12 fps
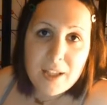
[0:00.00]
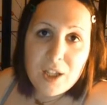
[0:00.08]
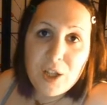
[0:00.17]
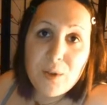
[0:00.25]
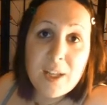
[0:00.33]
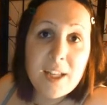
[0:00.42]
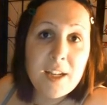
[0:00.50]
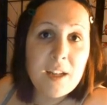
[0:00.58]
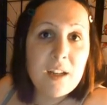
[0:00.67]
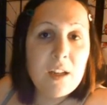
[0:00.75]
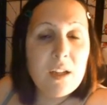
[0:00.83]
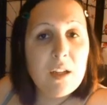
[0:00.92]
You
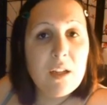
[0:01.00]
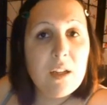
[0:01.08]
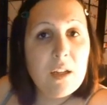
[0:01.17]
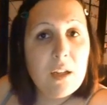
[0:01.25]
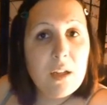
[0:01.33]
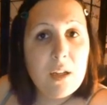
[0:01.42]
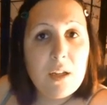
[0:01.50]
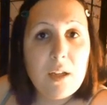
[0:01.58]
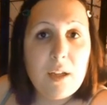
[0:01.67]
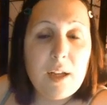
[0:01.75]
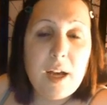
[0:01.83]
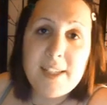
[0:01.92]
can
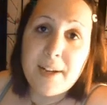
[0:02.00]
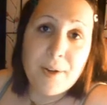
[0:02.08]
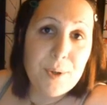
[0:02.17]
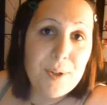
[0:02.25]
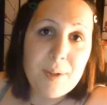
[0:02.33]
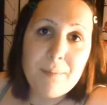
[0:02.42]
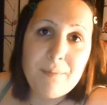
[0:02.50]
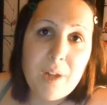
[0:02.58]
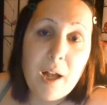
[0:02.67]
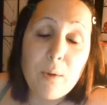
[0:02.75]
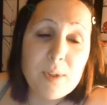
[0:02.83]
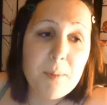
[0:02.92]
uh, download them.
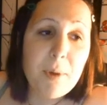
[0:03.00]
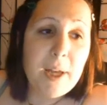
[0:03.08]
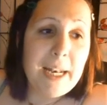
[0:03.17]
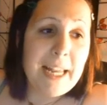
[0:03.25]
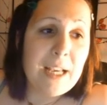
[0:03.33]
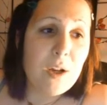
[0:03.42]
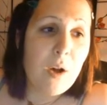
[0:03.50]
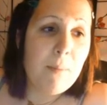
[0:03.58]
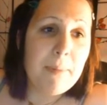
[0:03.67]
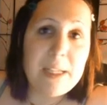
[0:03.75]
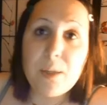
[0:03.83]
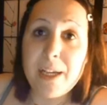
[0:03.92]
I'll also put a link on
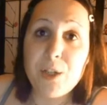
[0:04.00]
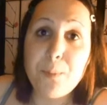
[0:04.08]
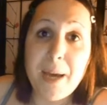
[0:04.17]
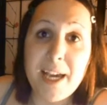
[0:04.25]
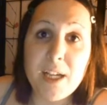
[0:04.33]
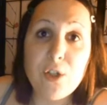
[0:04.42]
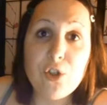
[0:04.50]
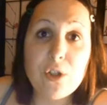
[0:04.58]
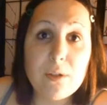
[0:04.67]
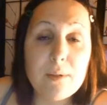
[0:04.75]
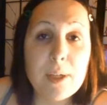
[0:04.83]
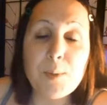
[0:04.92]
my Twitch page
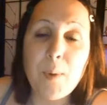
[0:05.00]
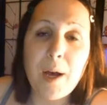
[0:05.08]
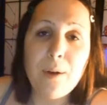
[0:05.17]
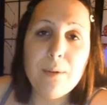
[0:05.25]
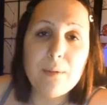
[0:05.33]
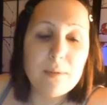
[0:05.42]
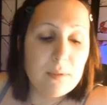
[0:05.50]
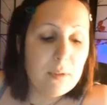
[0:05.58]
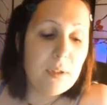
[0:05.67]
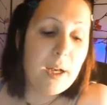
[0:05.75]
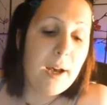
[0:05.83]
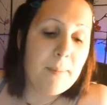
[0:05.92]
as well,
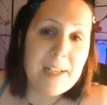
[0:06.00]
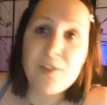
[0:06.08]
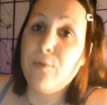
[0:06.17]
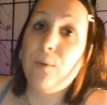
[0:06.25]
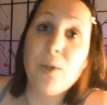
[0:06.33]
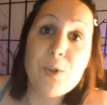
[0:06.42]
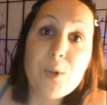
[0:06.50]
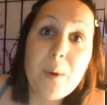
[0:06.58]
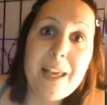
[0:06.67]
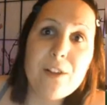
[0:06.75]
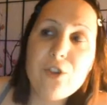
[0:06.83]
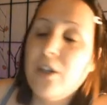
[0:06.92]
um, as you're all on
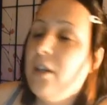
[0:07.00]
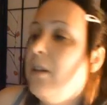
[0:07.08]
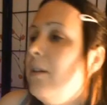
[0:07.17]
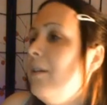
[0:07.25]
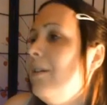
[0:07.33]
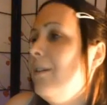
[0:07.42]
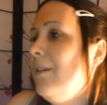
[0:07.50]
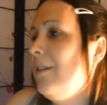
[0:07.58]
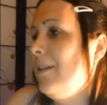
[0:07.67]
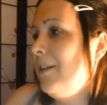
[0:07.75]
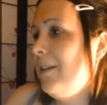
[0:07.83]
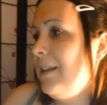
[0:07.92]
Twitch,
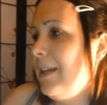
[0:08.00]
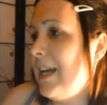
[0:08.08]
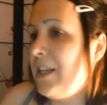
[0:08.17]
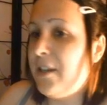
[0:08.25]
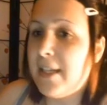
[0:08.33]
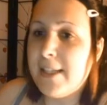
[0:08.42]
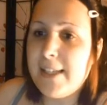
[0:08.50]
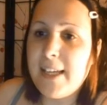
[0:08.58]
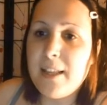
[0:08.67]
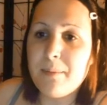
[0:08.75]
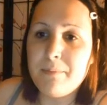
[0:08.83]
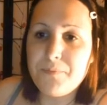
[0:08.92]
and you can see
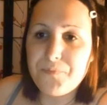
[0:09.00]
them.